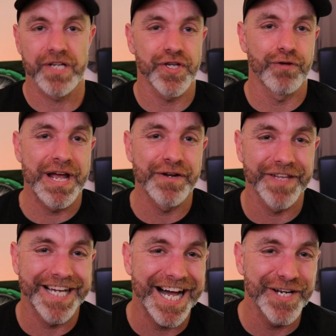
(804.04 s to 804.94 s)
So to round off
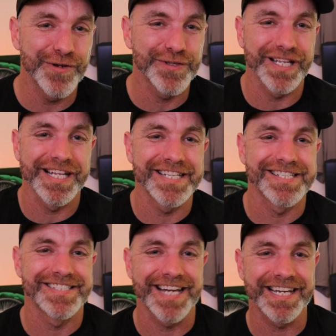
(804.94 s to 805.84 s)
the car news,
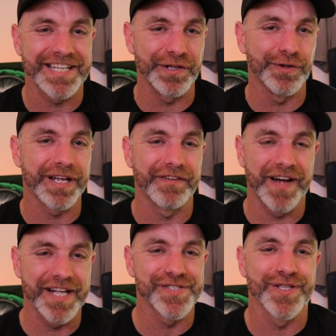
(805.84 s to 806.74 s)
let's take another look at
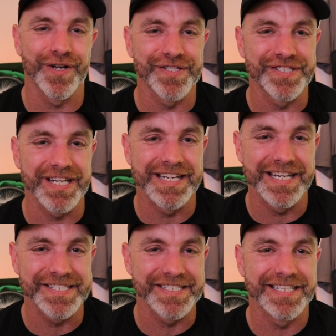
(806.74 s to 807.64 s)
Advanced Slots
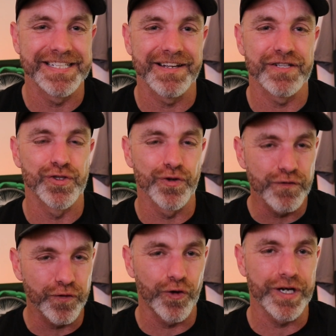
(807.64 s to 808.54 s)
Nissan
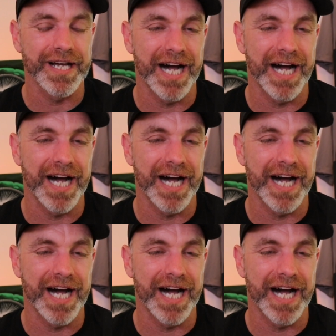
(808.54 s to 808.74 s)
240